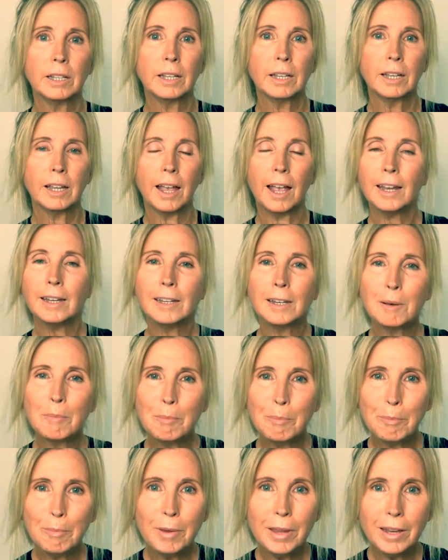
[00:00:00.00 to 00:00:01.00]
And in a
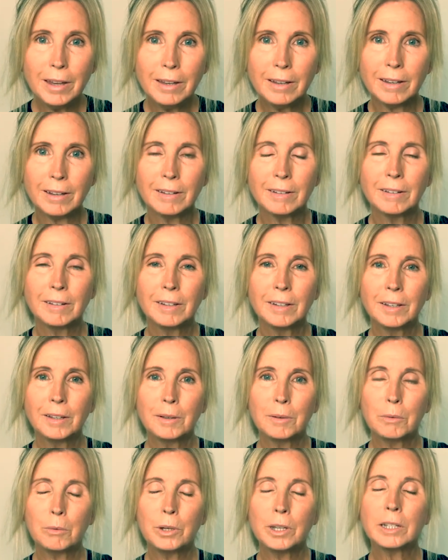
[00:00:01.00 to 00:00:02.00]
minute,
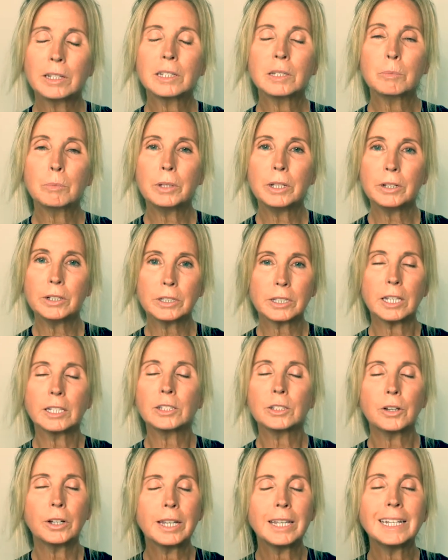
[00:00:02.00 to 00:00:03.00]
we experience,
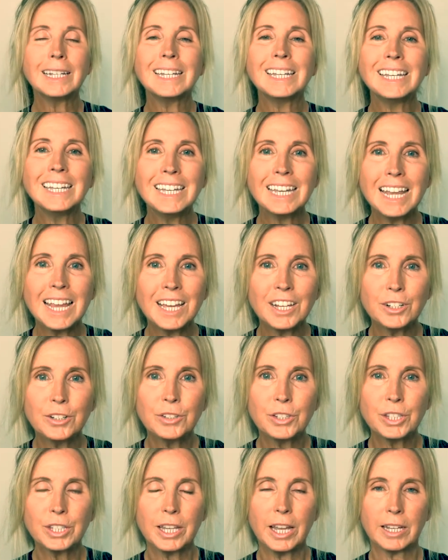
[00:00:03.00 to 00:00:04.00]
in a
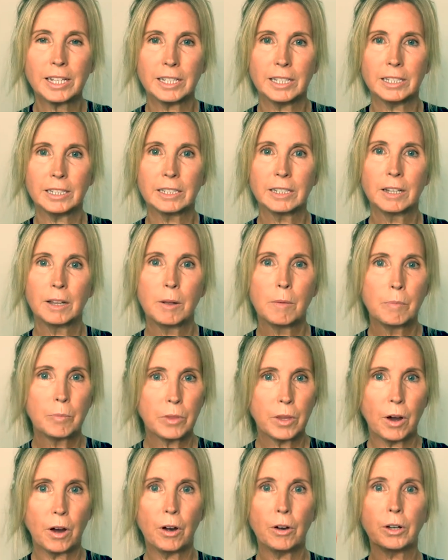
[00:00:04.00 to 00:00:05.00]
nanosecond,
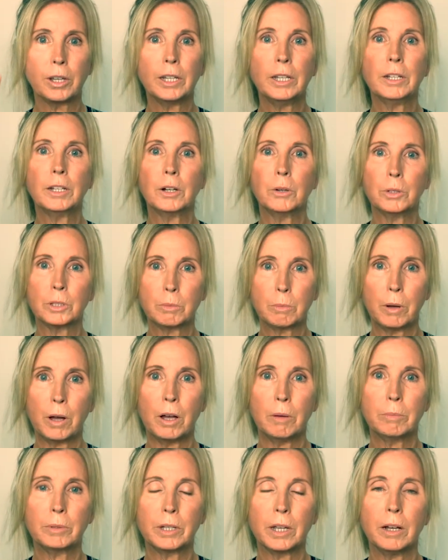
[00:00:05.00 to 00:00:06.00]
our ego has
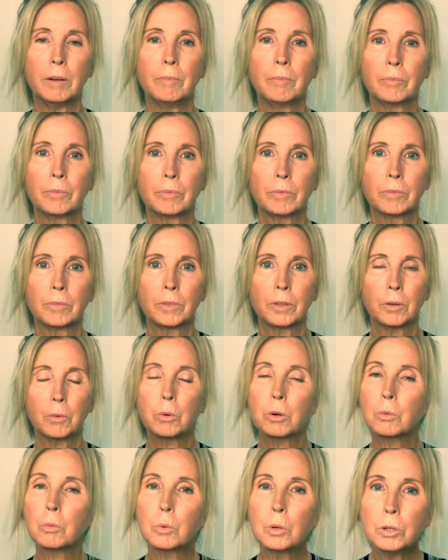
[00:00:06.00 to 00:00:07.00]
popped up. We're
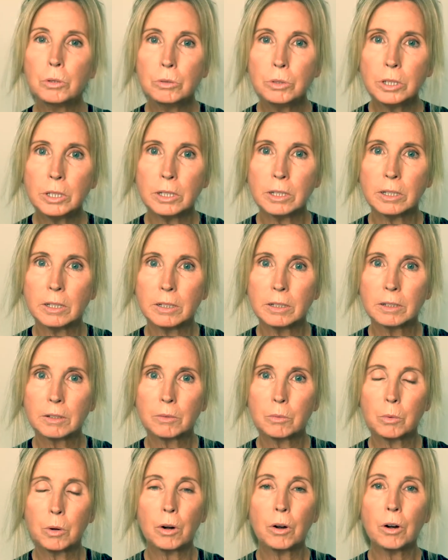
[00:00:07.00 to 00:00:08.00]
wounded.
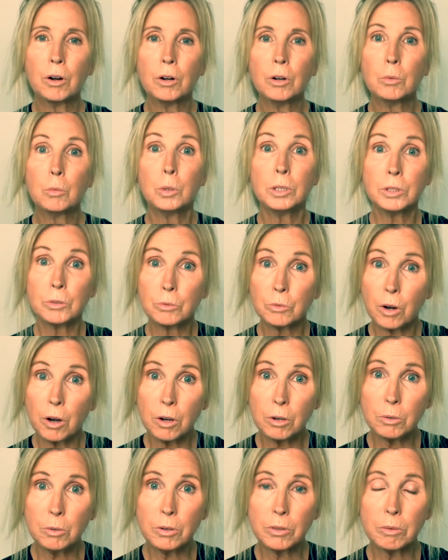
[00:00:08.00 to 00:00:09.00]
We're hurt. What's
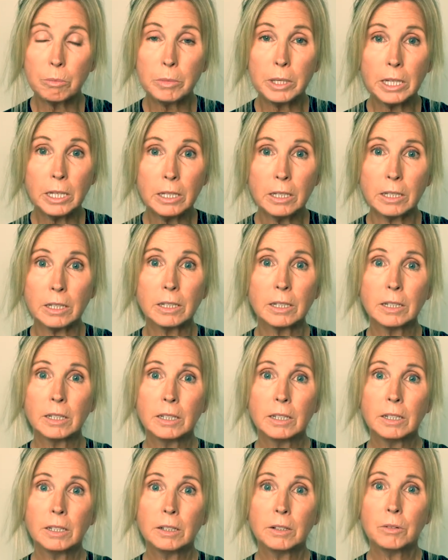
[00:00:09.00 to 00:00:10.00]
wrong with me?
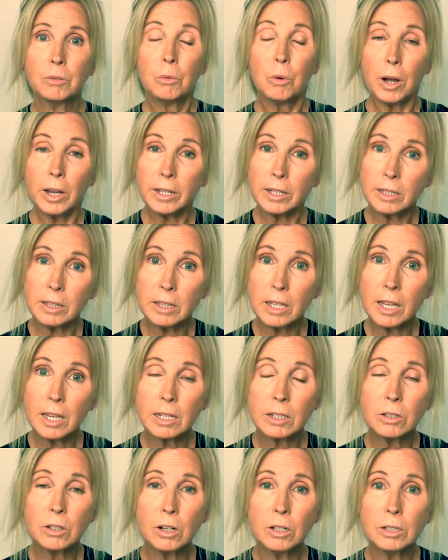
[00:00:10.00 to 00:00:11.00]
Why didn't they
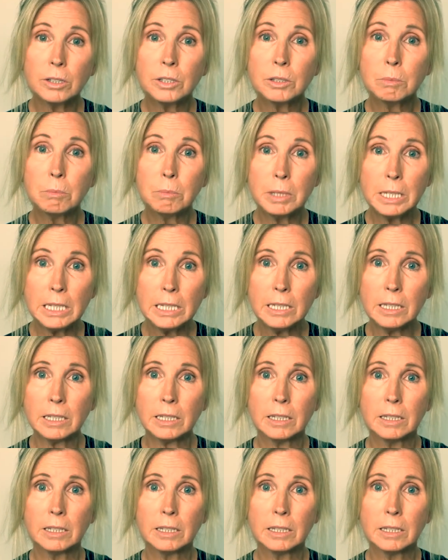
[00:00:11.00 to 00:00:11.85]
acknowledge me?